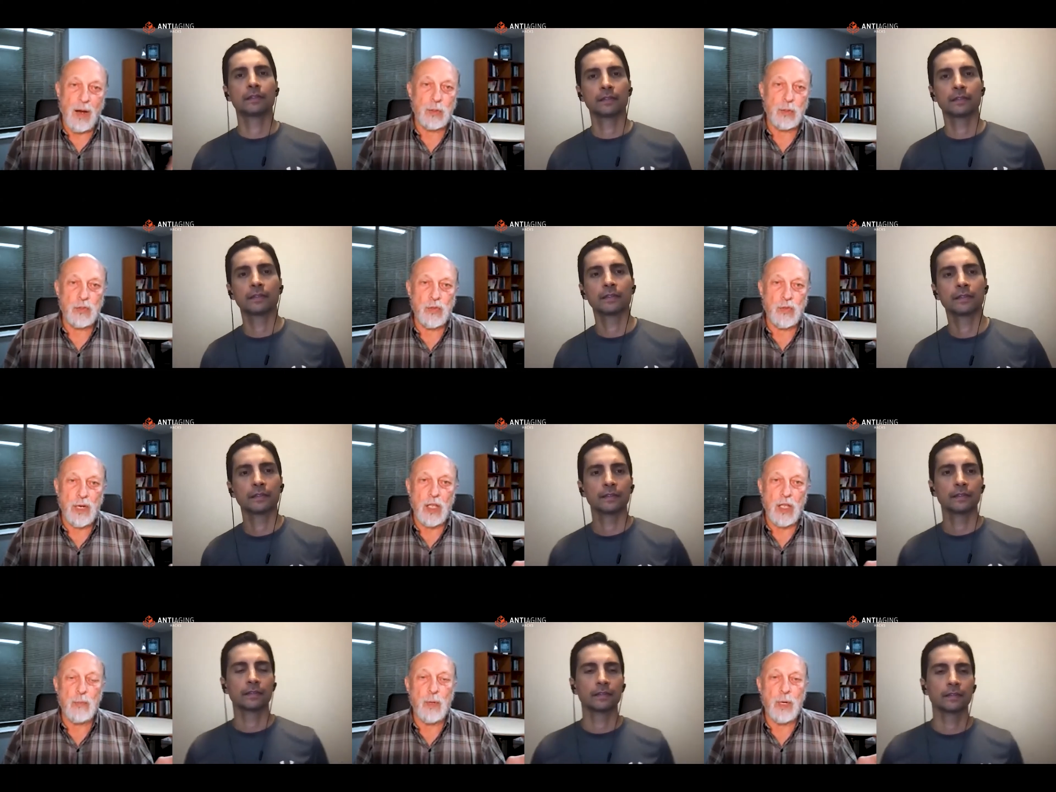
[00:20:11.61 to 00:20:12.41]
Speaker 1: Tools for Health
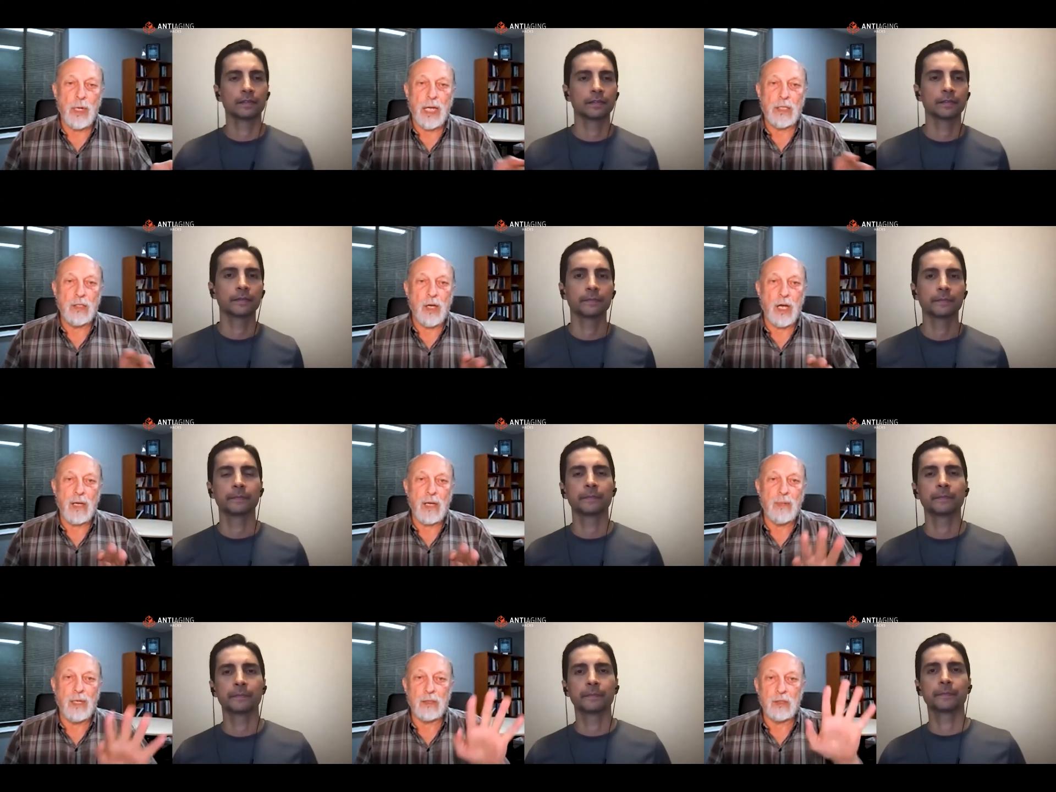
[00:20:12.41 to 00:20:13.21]
book, I talk
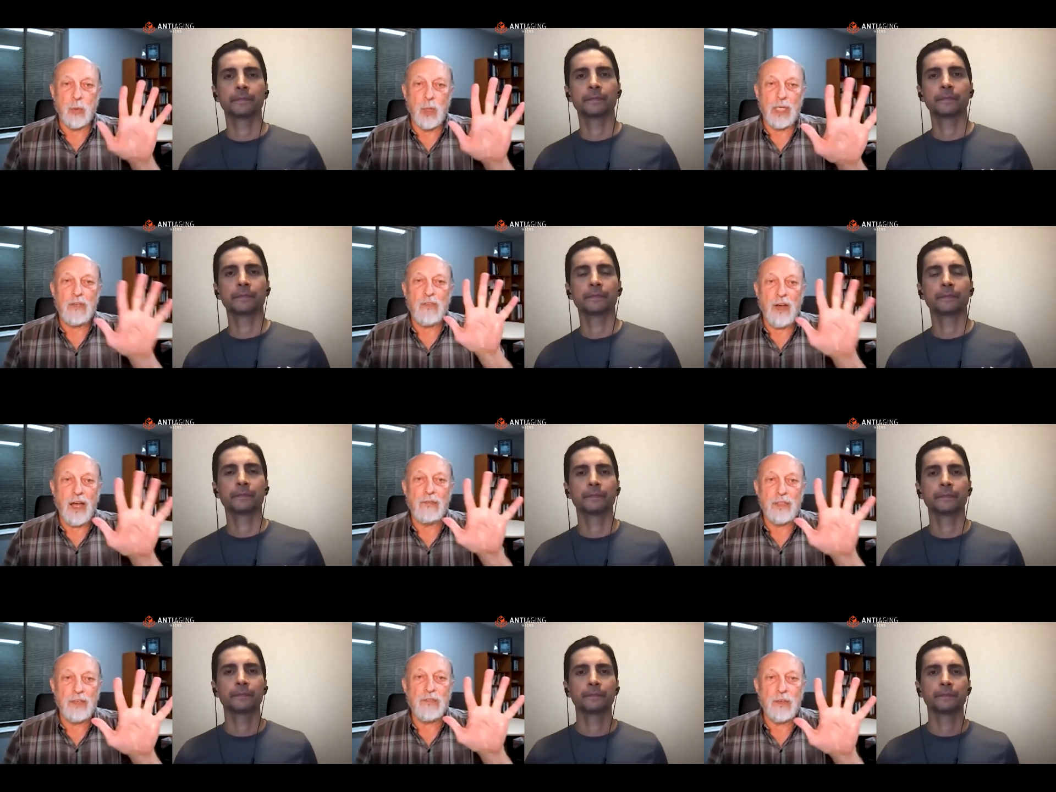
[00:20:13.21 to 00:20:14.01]
about 25
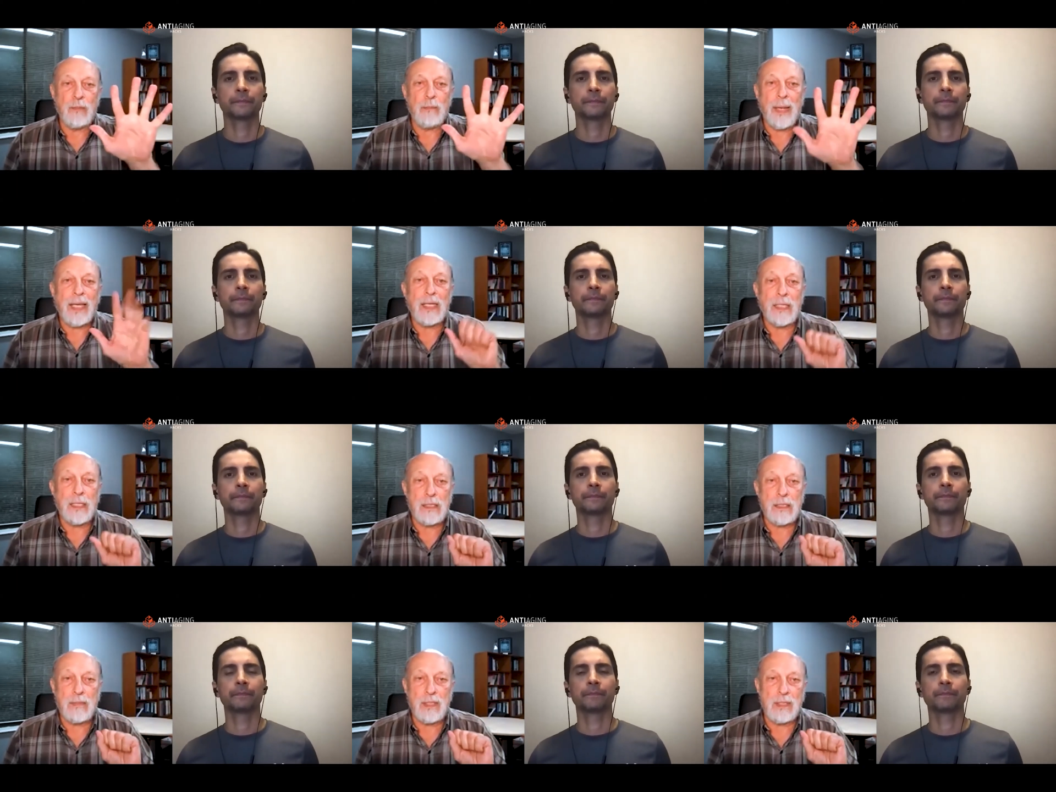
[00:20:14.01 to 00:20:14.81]
different
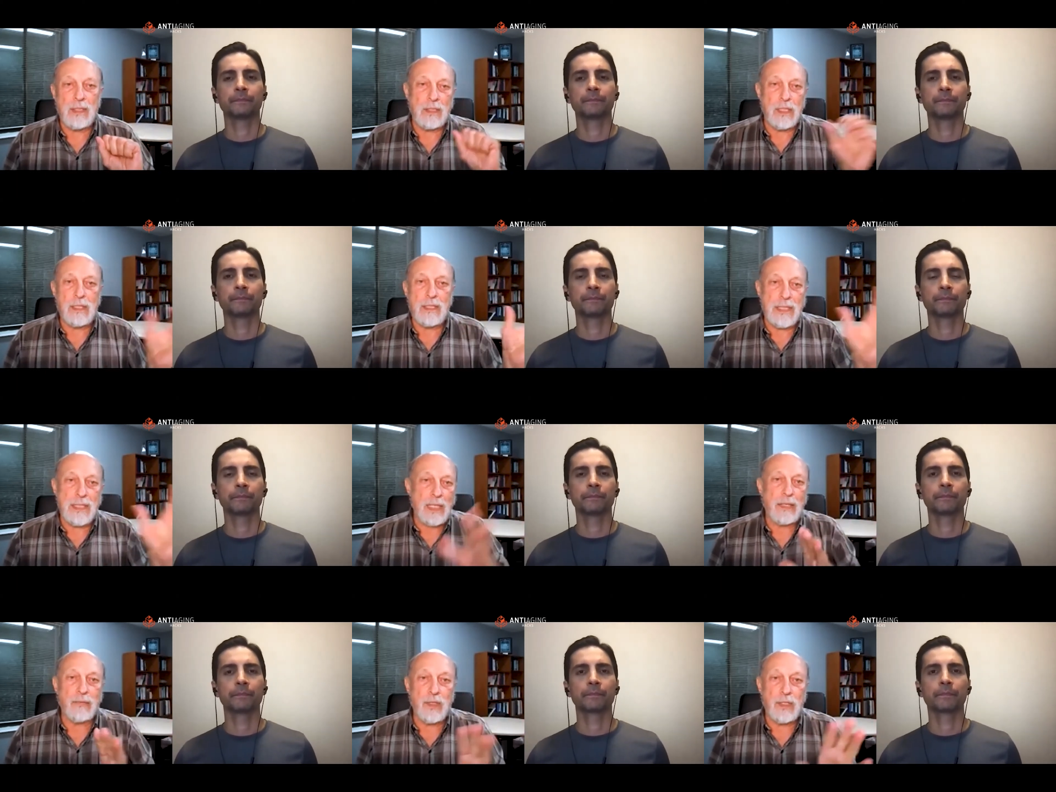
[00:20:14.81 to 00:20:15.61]
mechanisms. And since then, I've
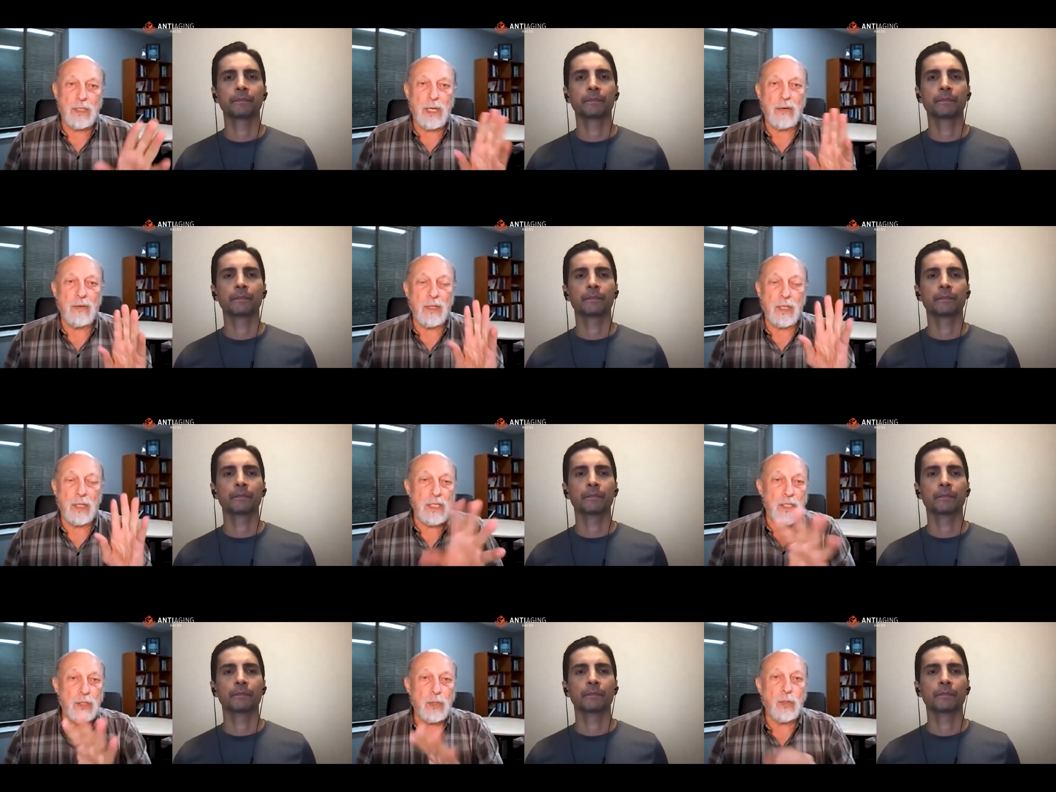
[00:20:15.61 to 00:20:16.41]
discovered at least
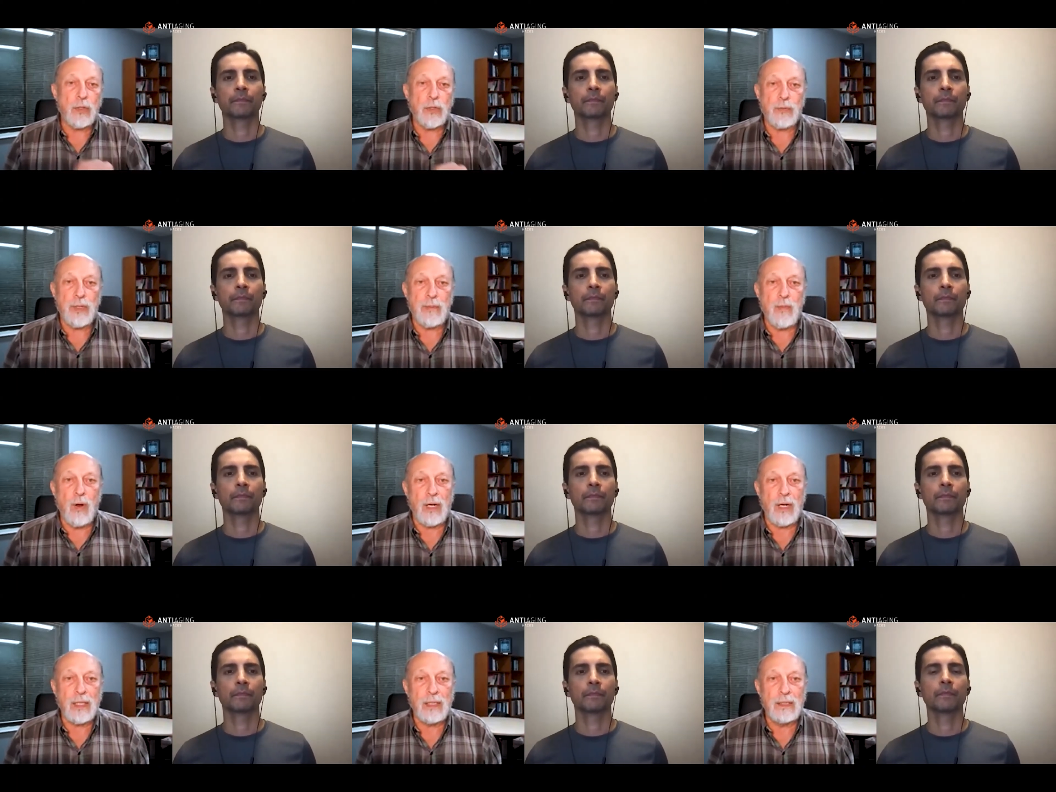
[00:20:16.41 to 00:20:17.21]
2 or 3 more
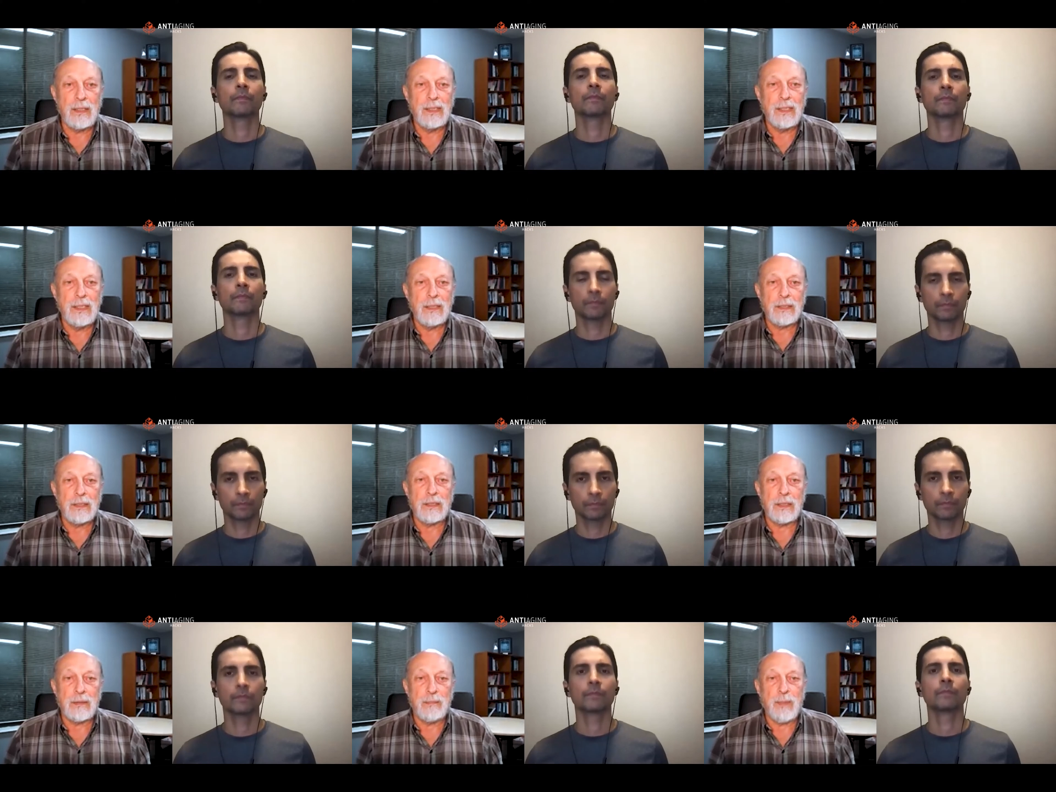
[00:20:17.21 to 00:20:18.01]
since I
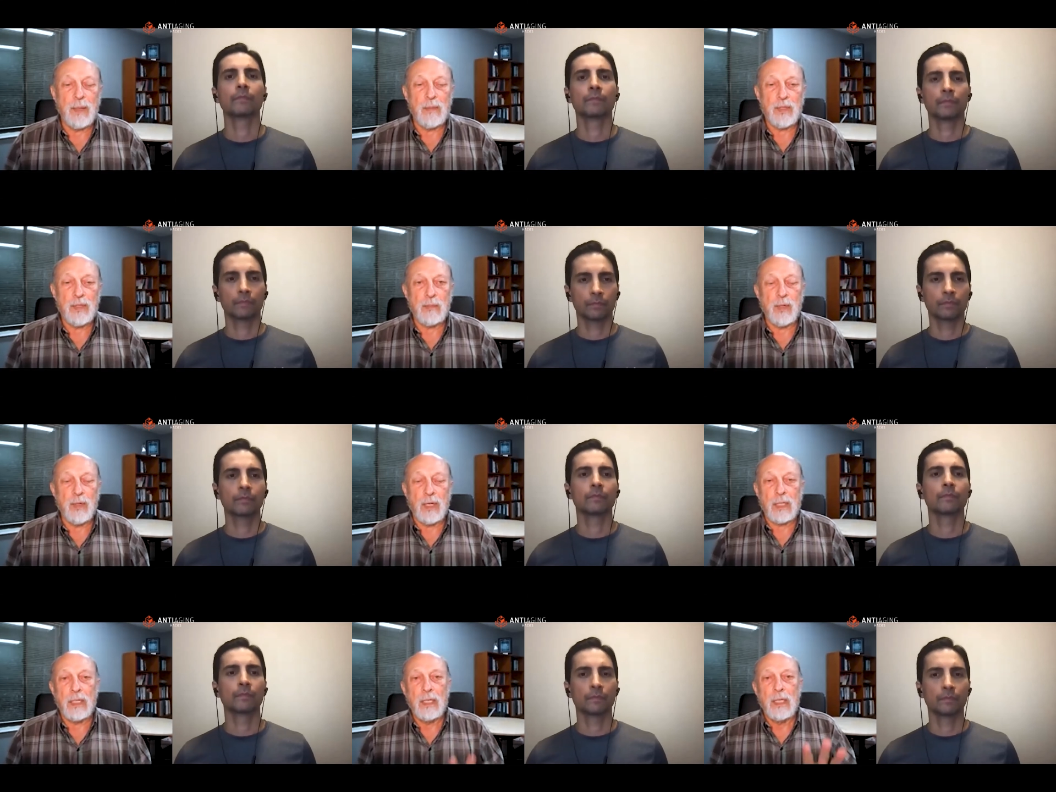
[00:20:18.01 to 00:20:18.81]
published the book.